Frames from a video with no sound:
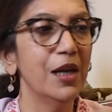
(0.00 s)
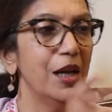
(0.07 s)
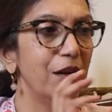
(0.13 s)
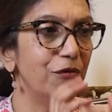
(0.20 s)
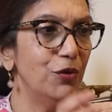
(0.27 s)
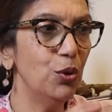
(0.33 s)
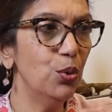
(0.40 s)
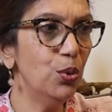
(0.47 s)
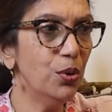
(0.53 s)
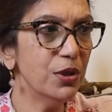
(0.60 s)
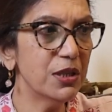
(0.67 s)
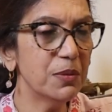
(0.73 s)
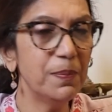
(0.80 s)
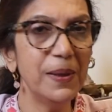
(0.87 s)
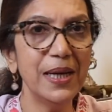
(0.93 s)
If you
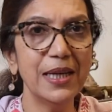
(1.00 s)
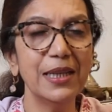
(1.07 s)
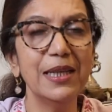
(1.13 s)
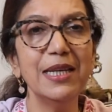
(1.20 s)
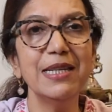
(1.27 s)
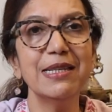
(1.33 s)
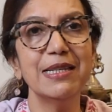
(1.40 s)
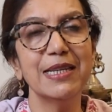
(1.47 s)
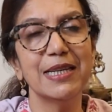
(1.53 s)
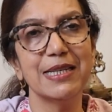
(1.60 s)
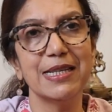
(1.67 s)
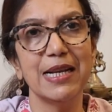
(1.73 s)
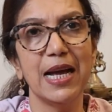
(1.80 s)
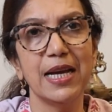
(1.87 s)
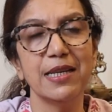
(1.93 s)
speak these
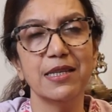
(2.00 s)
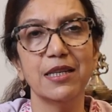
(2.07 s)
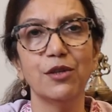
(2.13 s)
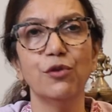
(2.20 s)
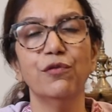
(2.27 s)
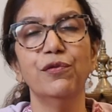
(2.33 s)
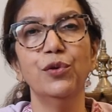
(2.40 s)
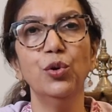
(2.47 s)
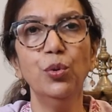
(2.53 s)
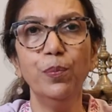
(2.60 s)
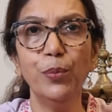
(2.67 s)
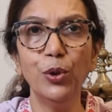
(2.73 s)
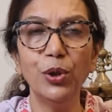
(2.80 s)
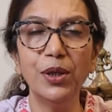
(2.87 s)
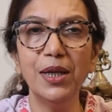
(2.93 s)
6 lines and if you
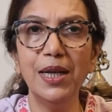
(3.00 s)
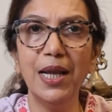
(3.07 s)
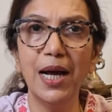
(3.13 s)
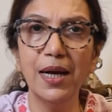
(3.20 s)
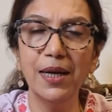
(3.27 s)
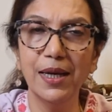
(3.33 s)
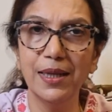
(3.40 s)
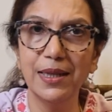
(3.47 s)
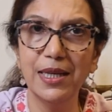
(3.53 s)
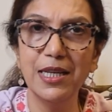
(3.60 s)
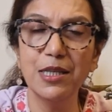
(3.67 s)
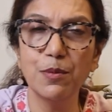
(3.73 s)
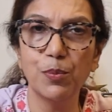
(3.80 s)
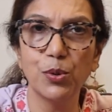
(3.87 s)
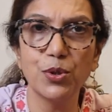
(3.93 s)
put the lung in
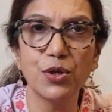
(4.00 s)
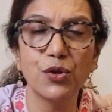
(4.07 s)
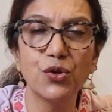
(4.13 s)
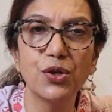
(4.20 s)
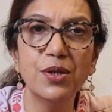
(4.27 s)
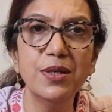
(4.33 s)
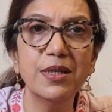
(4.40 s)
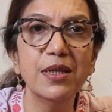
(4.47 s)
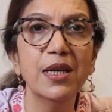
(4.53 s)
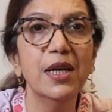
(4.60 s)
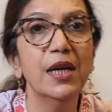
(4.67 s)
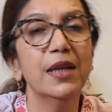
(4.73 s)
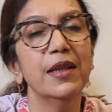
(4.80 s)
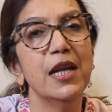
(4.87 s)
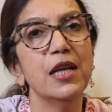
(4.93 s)
these positions,
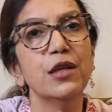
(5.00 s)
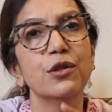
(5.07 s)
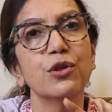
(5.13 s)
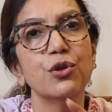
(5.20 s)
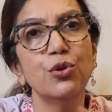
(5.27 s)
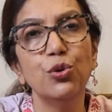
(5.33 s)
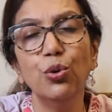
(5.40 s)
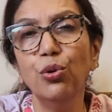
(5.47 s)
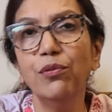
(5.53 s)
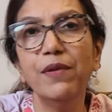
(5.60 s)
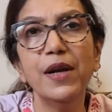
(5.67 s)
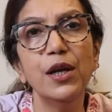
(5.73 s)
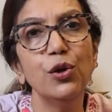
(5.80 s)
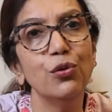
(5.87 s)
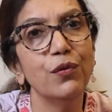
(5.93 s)
there is no
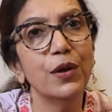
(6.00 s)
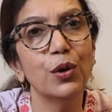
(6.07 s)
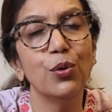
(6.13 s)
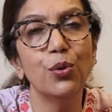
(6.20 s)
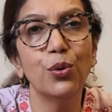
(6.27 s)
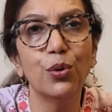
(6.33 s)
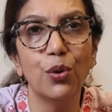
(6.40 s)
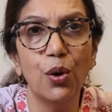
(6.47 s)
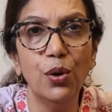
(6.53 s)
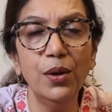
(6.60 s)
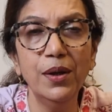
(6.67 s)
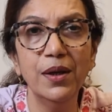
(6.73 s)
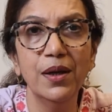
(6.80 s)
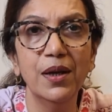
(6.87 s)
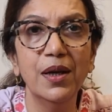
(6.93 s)
way you will go
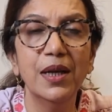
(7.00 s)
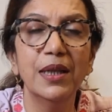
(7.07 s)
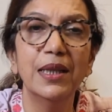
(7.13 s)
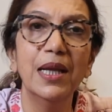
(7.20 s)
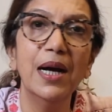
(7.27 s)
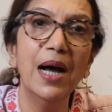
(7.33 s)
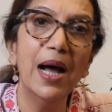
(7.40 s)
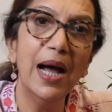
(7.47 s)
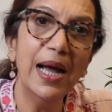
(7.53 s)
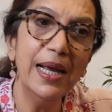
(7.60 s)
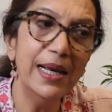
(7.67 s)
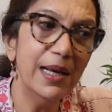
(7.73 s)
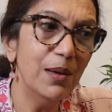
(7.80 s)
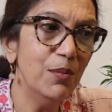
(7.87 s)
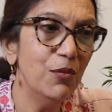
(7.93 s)
wrong. The
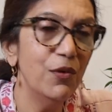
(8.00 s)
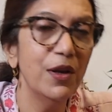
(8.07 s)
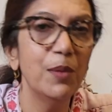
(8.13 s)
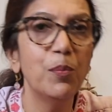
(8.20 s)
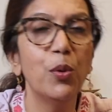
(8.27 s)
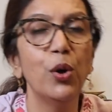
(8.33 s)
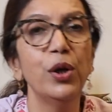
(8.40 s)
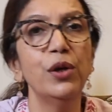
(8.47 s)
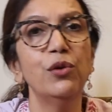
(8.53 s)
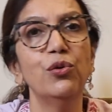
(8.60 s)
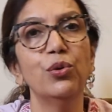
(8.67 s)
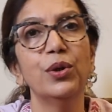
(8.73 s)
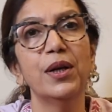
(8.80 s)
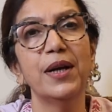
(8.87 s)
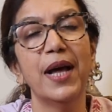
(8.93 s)
hilum will point
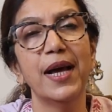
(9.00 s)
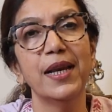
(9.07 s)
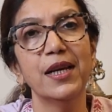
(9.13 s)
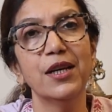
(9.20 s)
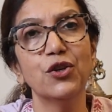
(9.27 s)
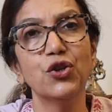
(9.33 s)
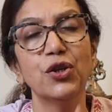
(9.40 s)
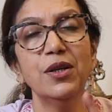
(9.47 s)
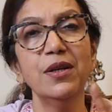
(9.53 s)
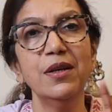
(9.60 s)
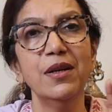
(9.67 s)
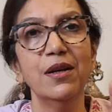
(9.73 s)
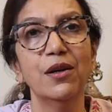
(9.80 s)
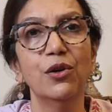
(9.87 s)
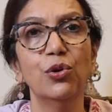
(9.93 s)
to the direction
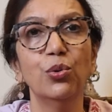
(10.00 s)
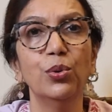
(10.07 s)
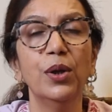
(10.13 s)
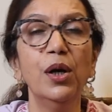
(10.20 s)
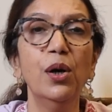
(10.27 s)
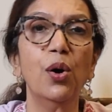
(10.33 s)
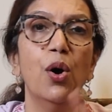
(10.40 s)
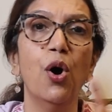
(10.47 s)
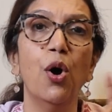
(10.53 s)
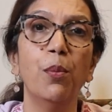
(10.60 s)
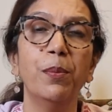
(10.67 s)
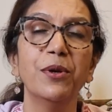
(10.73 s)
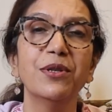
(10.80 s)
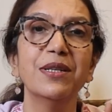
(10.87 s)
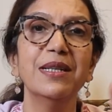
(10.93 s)
to the
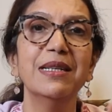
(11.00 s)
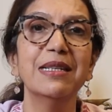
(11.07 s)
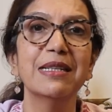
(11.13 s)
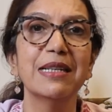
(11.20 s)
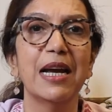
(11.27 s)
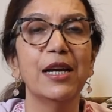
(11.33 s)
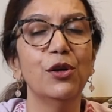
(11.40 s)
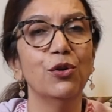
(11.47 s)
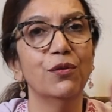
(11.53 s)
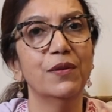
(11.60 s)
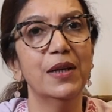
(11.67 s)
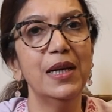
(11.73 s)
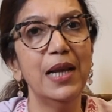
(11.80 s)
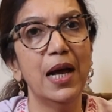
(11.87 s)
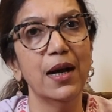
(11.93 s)
opposite side of
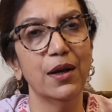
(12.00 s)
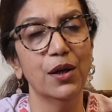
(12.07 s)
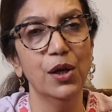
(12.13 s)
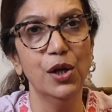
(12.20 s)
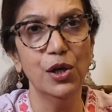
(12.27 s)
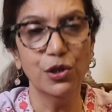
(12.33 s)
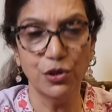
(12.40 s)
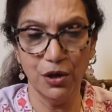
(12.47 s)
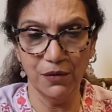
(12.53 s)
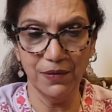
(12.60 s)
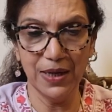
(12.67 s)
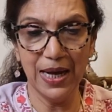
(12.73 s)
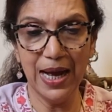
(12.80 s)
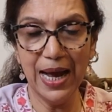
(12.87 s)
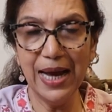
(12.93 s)
the lung. So if
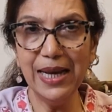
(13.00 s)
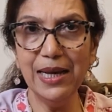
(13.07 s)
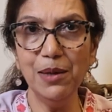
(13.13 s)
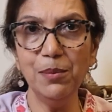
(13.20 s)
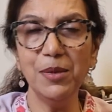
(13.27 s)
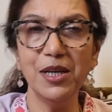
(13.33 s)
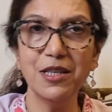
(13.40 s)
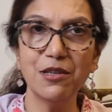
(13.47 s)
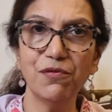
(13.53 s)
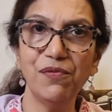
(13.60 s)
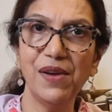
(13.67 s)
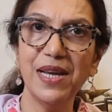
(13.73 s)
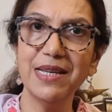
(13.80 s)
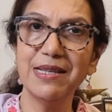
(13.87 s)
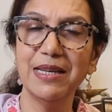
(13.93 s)
the hilum is
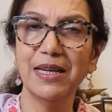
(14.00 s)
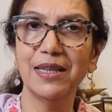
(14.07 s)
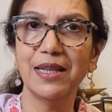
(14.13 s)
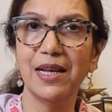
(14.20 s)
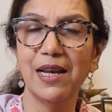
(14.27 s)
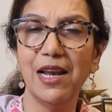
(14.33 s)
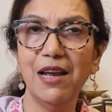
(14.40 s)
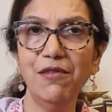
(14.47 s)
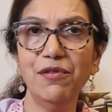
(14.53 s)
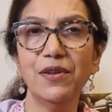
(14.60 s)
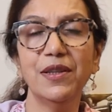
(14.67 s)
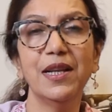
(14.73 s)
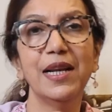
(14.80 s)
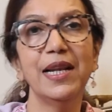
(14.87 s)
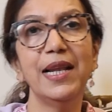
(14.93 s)
facing the
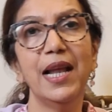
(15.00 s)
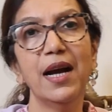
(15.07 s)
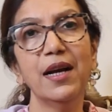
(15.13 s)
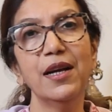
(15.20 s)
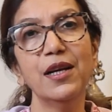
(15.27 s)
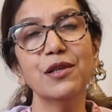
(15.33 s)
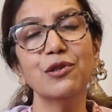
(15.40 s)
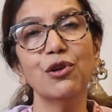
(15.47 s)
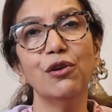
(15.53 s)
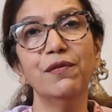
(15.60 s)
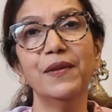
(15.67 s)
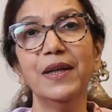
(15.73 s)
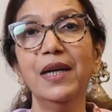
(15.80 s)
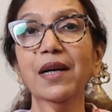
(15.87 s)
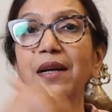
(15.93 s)
left, the lung is
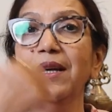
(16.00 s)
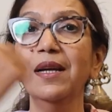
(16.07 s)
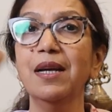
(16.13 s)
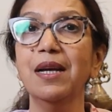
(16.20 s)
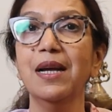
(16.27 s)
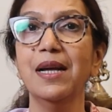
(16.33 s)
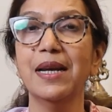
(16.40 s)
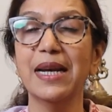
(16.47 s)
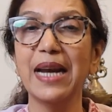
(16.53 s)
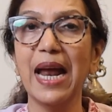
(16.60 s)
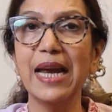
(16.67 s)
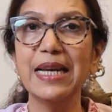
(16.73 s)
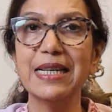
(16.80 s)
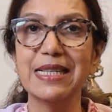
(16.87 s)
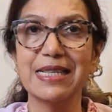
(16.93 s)
of the
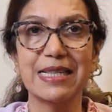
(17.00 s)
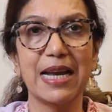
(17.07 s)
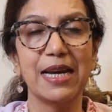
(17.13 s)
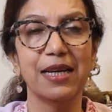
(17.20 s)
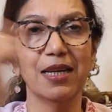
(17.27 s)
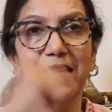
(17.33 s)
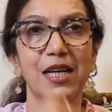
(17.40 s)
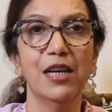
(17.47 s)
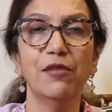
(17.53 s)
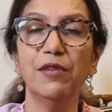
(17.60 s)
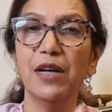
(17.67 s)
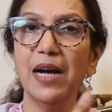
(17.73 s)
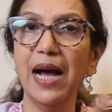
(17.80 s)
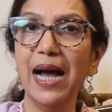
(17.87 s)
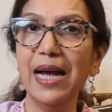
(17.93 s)
right side. If
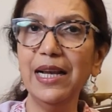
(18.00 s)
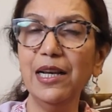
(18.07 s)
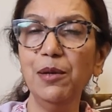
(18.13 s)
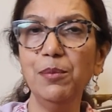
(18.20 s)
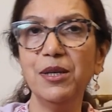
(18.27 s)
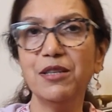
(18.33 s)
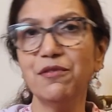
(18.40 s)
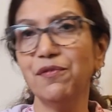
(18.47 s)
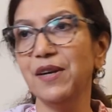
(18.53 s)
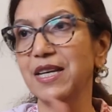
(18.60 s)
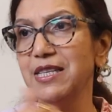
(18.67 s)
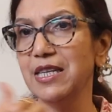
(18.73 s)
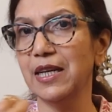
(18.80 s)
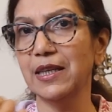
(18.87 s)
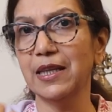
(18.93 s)
the hilum is
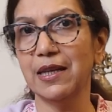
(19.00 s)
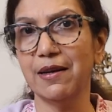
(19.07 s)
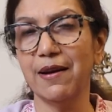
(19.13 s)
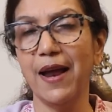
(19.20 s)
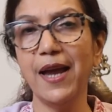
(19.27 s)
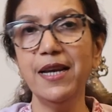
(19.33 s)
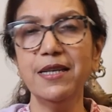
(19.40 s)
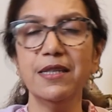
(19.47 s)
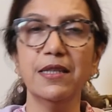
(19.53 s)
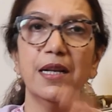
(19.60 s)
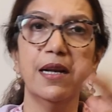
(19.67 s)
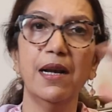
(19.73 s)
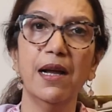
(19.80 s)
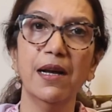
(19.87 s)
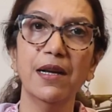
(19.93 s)
facing the right,
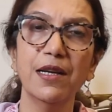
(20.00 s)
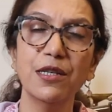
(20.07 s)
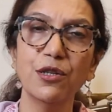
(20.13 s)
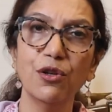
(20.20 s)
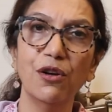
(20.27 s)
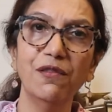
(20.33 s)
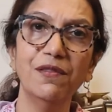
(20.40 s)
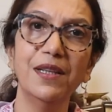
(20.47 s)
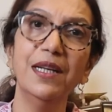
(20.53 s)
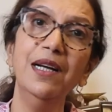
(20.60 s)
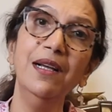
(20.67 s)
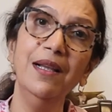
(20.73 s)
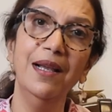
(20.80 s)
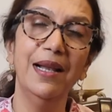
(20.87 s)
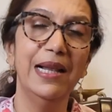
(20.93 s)
the lung is of
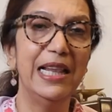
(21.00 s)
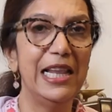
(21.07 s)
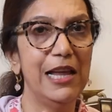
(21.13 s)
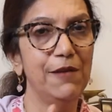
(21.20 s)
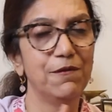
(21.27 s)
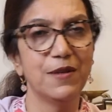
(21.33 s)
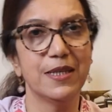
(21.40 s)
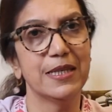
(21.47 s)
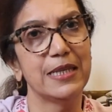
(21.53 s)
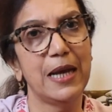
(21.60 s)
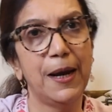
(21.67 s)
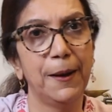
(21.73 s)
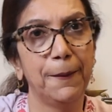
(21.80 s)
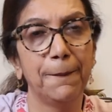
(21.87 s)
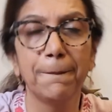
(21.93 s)
the left
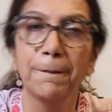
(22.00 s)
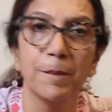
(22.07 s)
side.